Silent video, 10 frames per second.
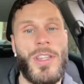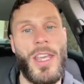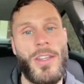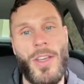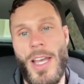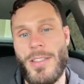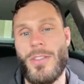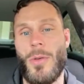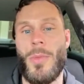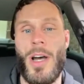Thank you guys
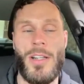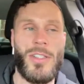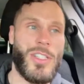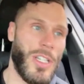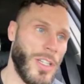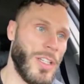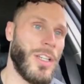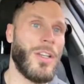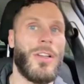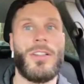so much. Chillin'
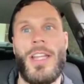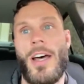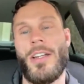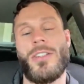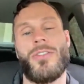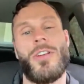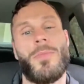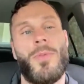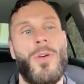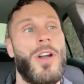Hill down in
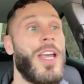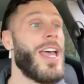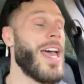Shreveport,